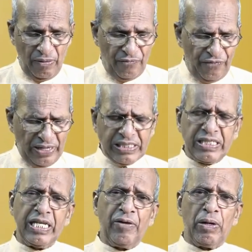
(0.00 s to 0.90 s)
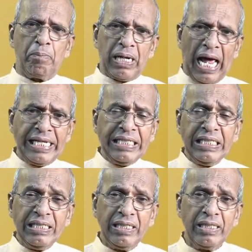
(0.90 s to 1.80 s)
First, they were
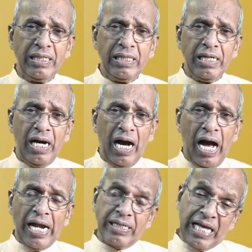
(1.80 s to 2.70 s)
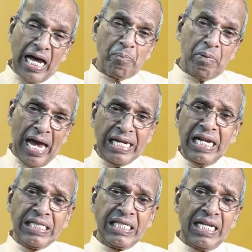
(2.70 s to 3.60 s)
blind, and that
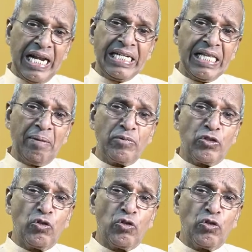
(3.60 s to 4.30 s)
blindness led them